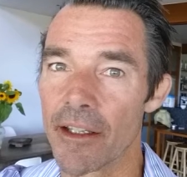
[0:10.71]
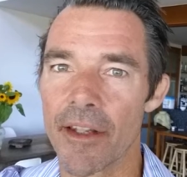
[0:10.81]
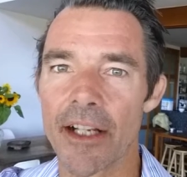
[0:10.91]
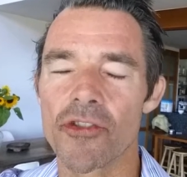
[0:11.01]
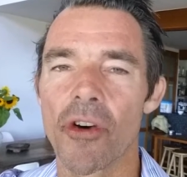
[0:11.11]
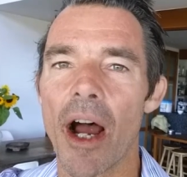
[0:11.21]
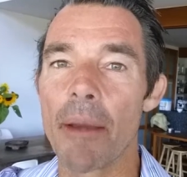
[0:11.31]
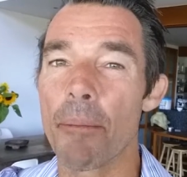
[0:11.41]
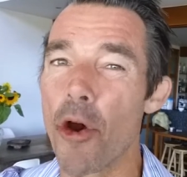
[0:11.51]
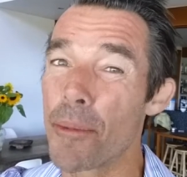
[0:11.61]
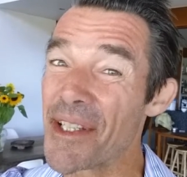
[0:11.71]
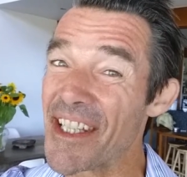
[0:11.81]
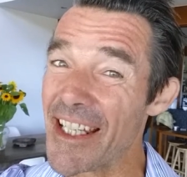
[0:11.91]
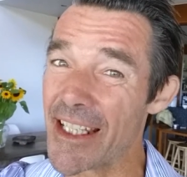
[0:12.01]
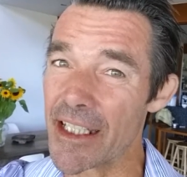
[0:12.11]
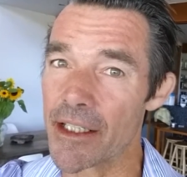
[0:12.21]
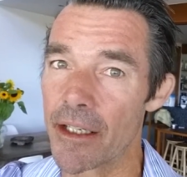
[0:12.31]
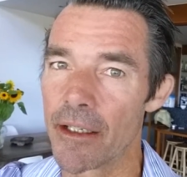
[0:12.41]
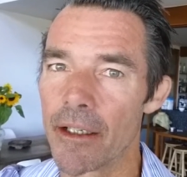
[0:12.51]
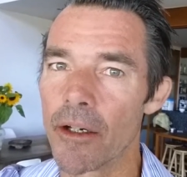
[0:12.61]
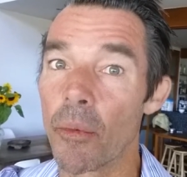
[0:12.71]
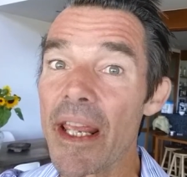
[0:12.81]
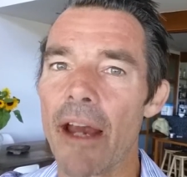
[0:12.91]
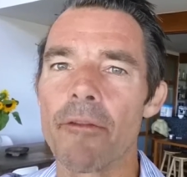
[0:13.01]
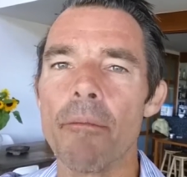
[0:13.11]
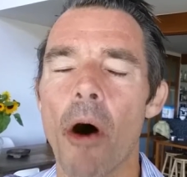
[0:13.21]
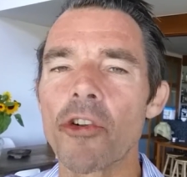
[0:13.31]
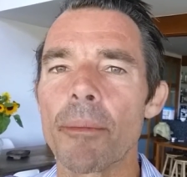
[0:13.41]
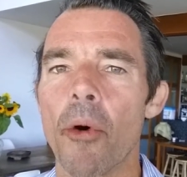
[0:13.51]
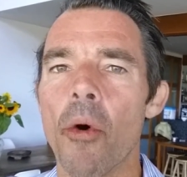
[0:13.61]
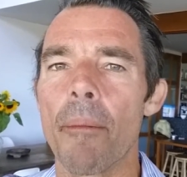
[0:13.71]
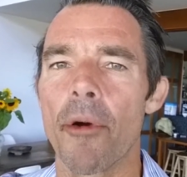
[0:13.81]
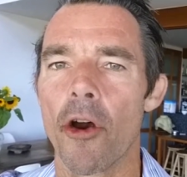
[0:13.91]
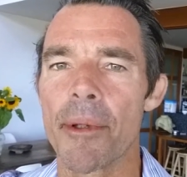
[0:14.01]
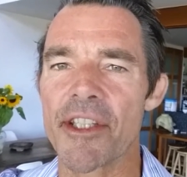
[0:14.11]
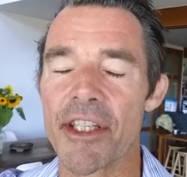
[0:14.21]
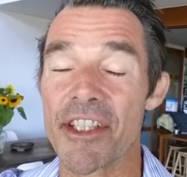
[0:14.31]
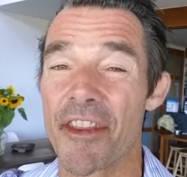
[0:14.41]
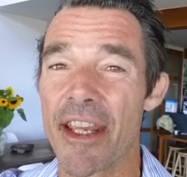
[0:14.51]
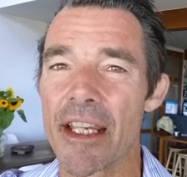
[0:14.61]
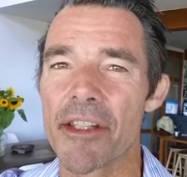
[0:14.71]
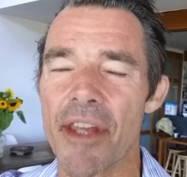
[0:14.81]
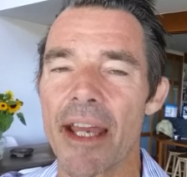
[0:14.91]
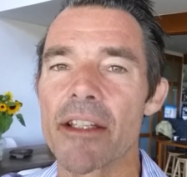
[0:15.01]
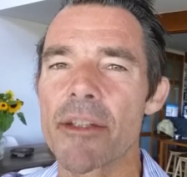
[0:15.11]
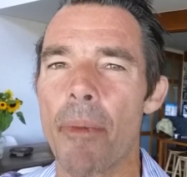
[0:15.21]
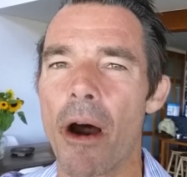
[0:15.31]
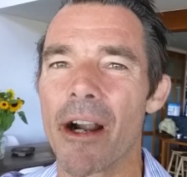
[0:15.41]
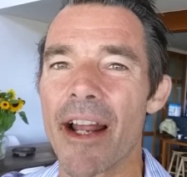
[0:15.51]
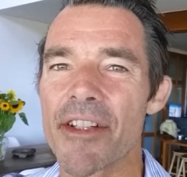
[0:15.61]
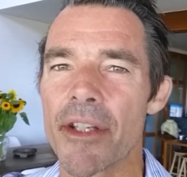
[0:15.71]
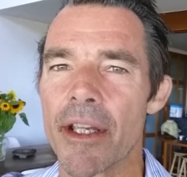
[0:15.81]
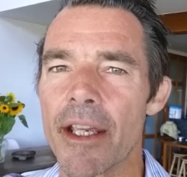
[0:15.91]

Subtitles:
That's right, purposes. We have multiple purposes, things that inspire us,